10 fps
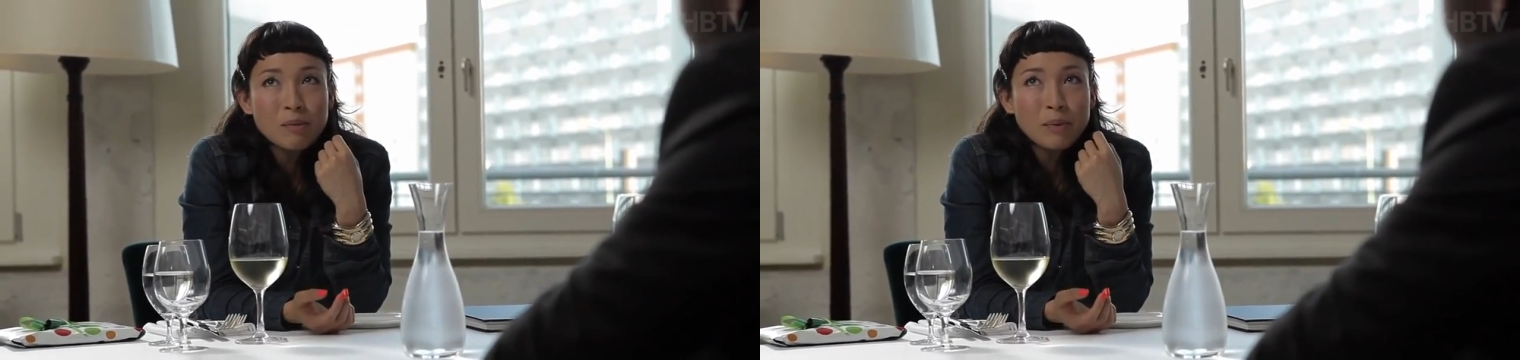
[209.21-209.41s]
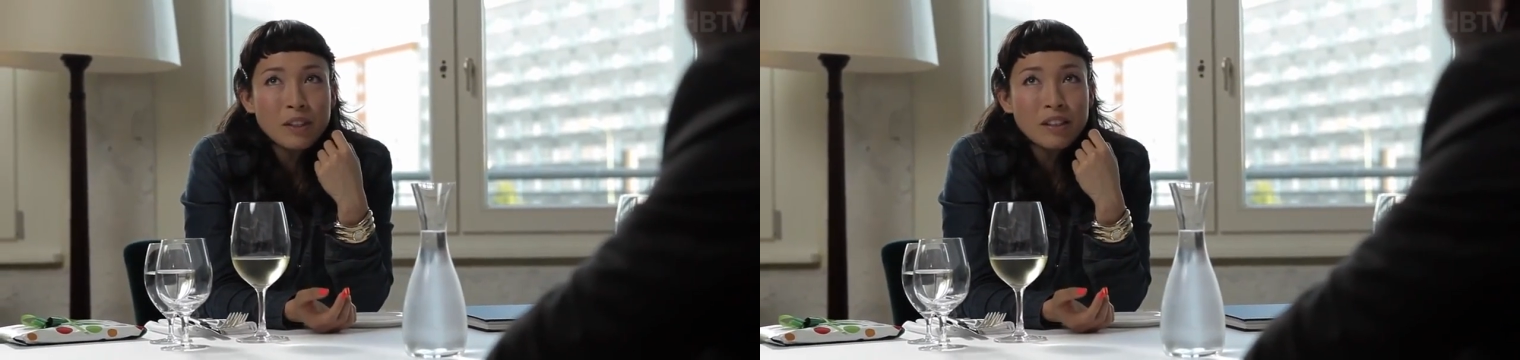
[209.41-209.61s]

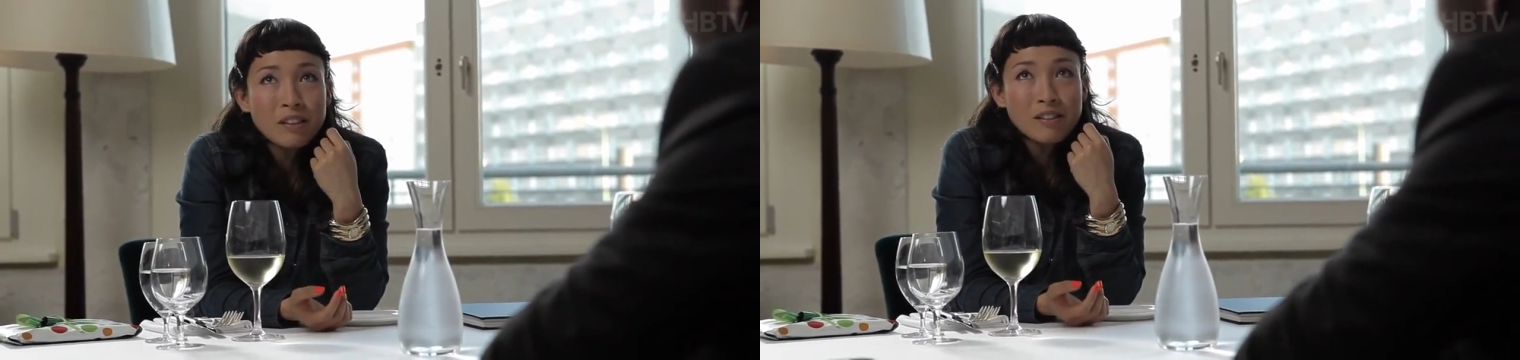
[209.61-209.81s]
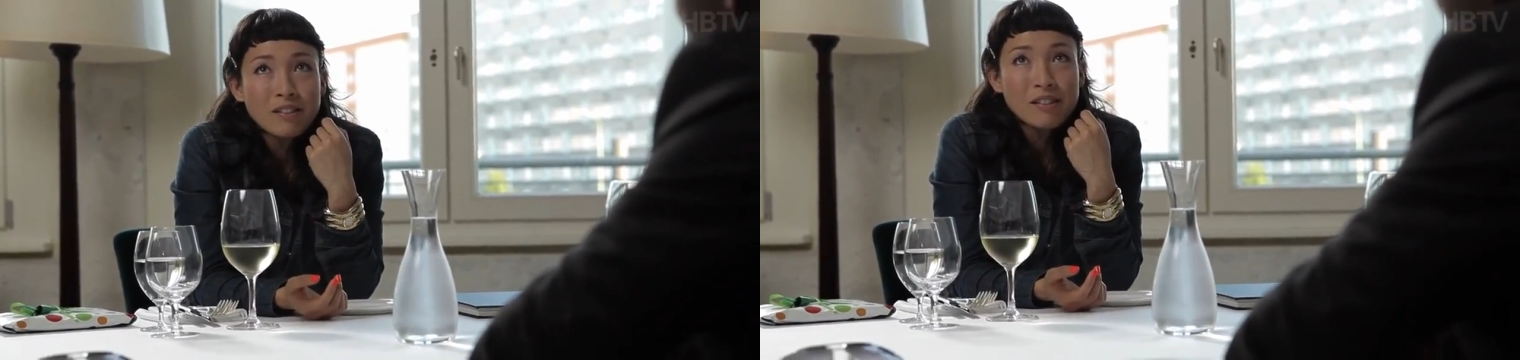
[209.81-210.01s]

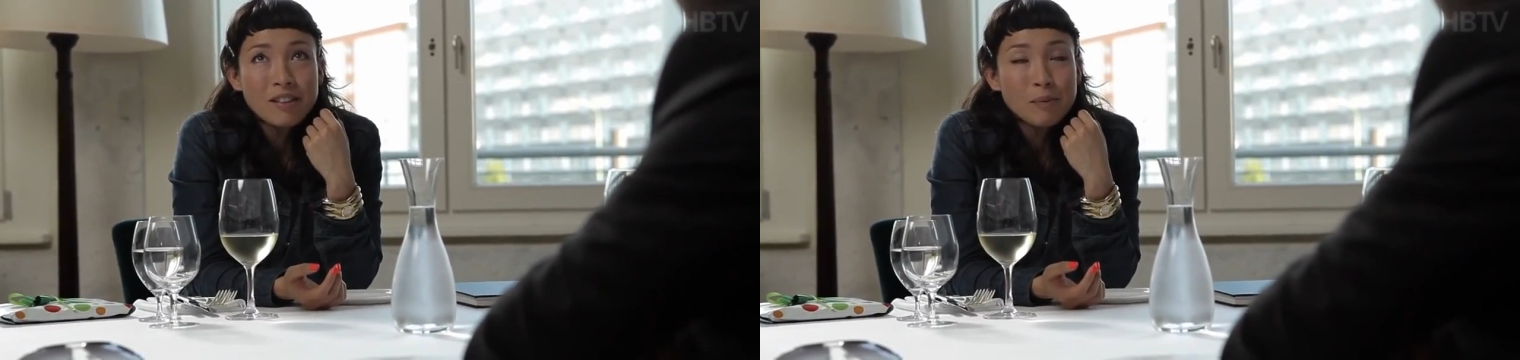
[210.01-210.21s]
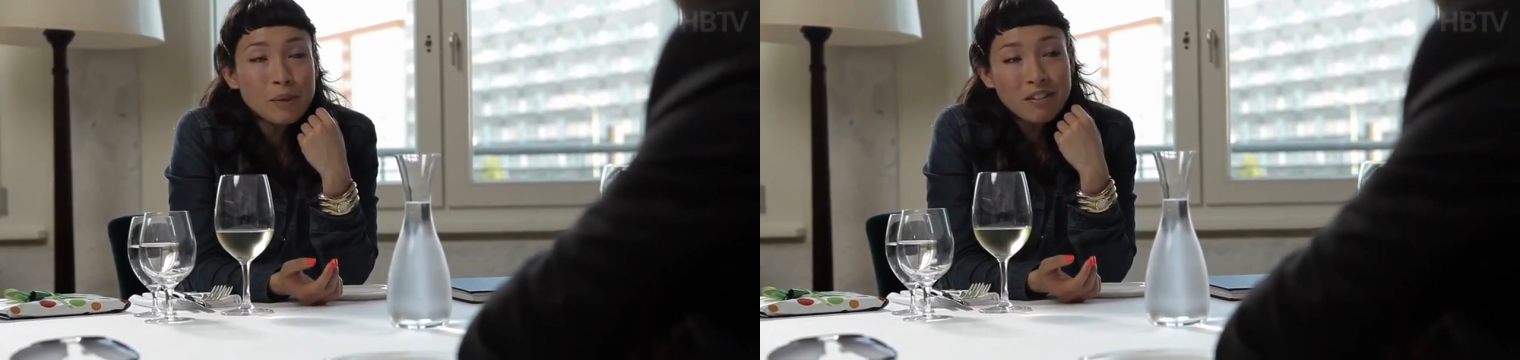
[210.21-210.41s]
been
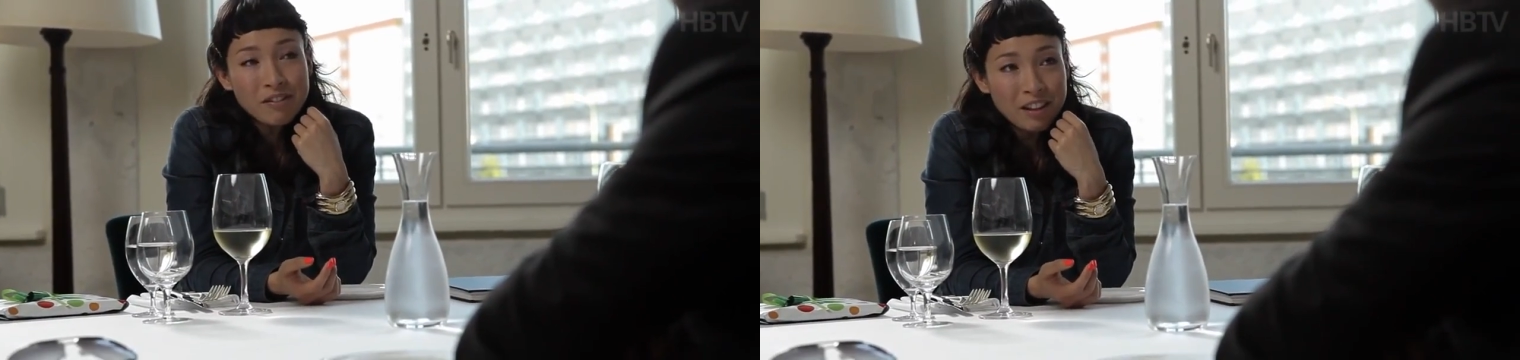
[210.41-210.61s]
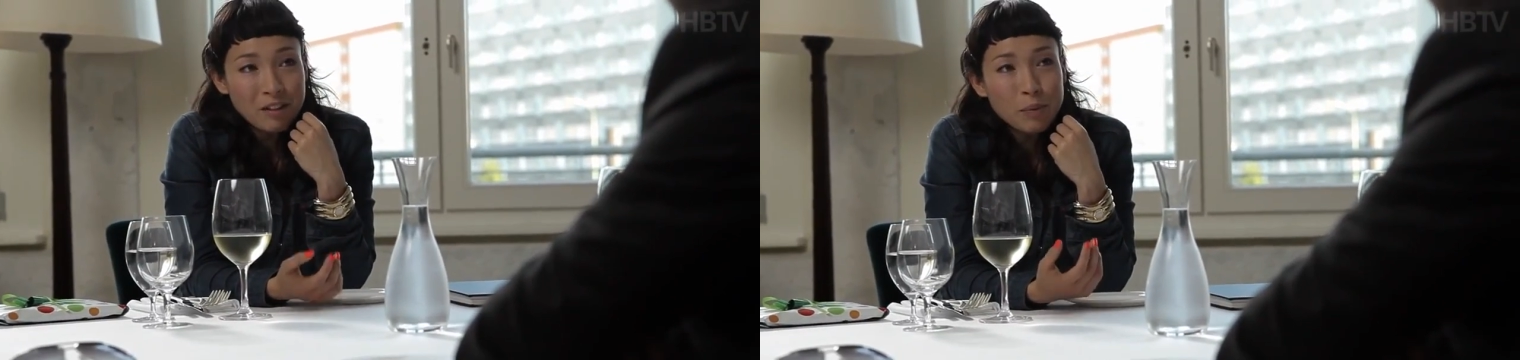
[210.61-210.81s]
a big
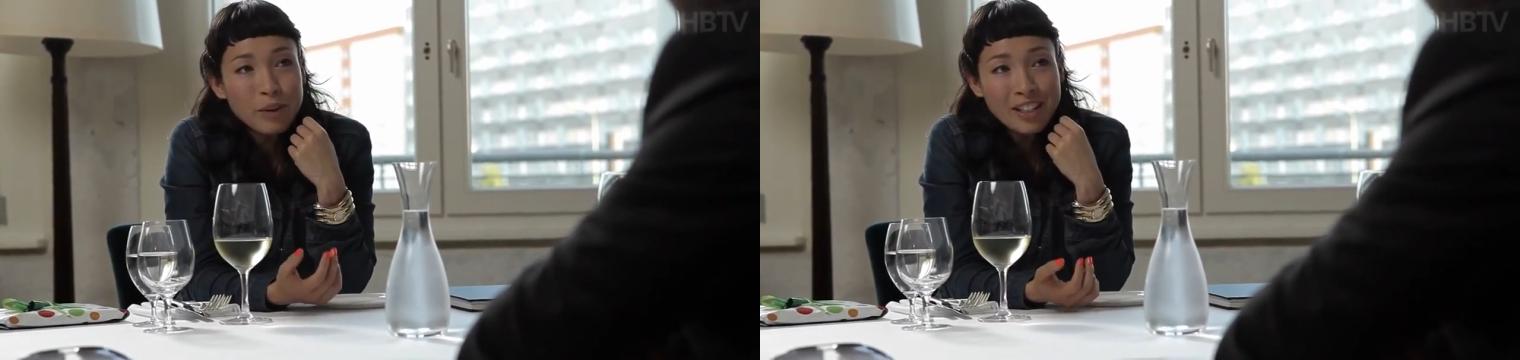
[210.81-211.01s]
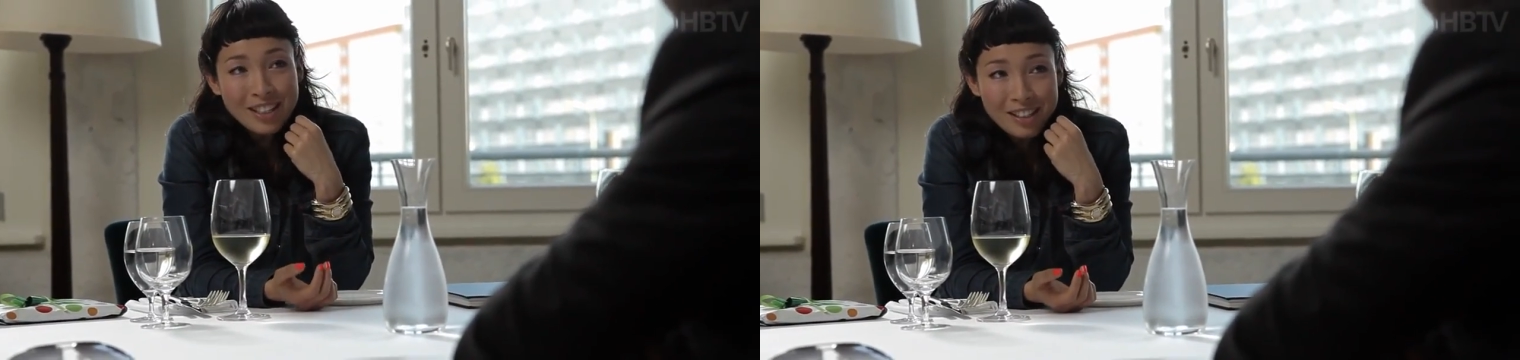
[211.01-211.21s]
fan of
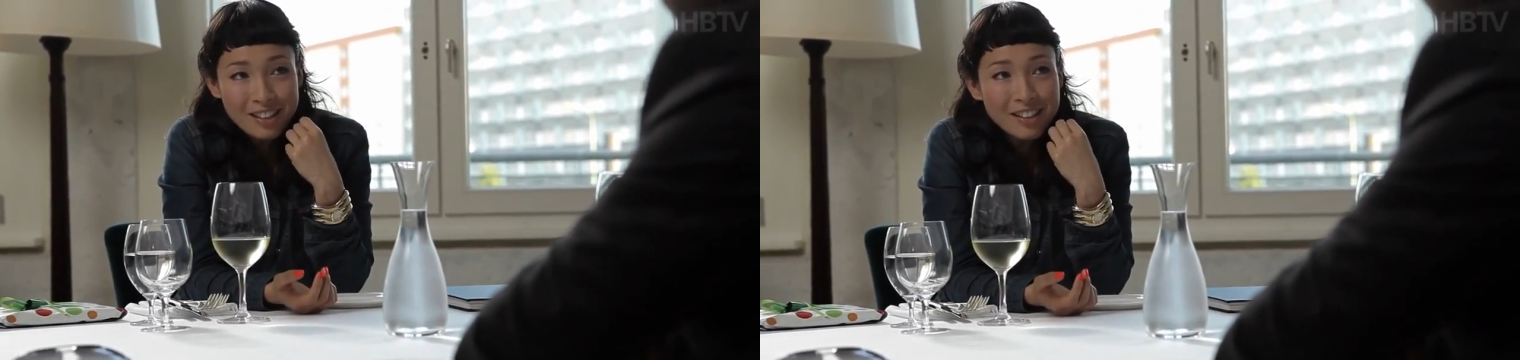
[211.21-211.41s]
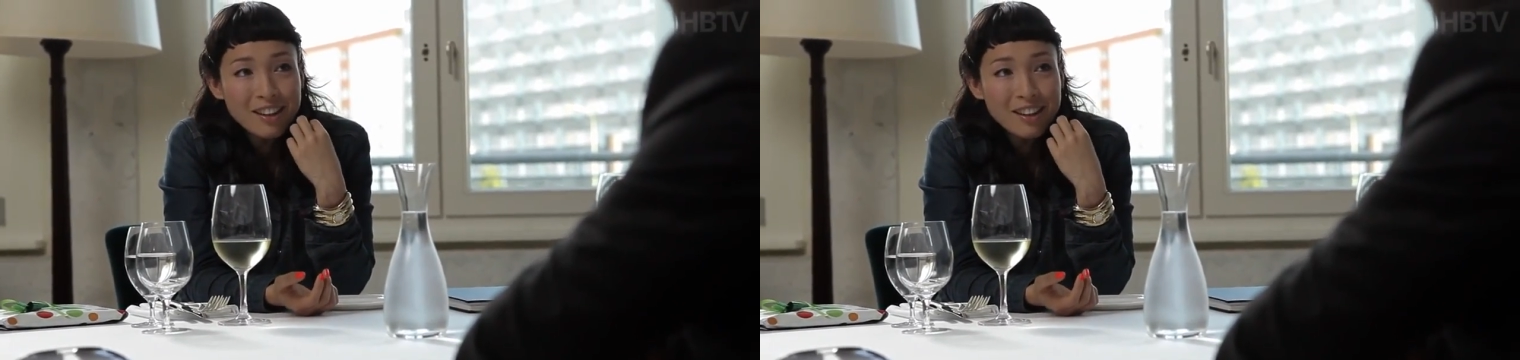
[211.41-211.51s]
Prince.